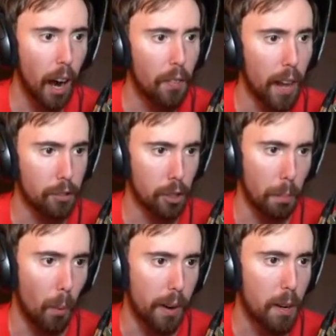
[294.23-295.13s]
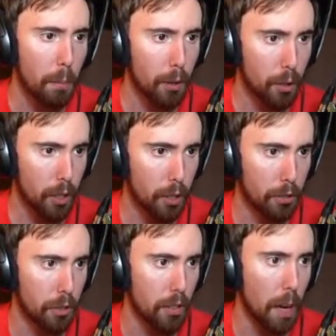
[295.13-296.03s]
That's the point. Blizzard could just
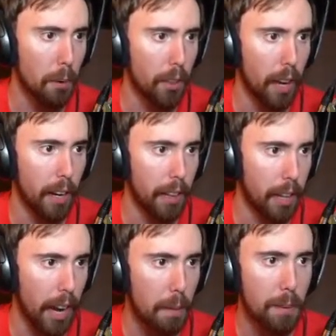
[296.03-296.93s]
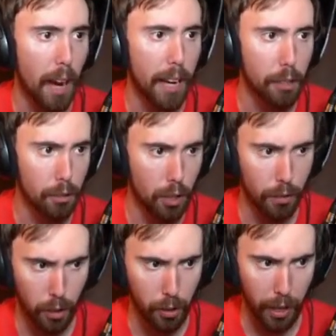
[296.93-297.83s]
disable the API usage for
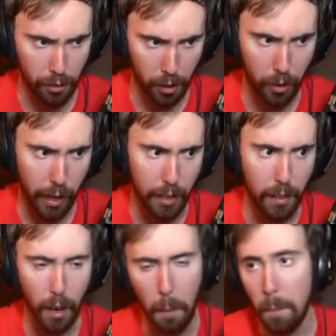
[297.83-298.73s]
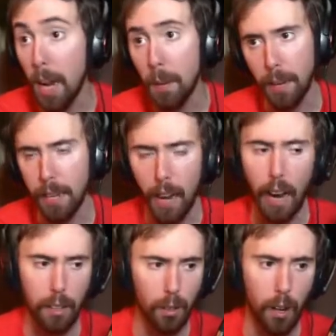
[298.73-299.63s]
the classic client. Maybe, yeah,
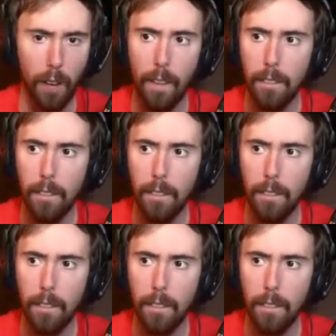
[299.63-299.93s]
I don't know.